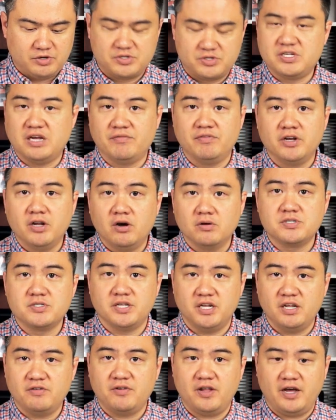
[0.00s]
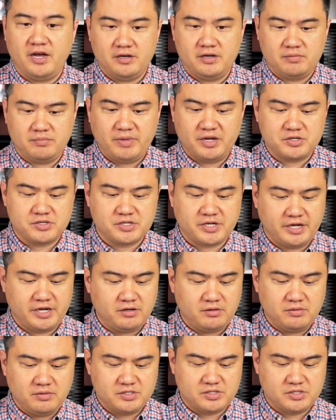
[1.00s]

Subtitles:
7 notes in E flat major scale.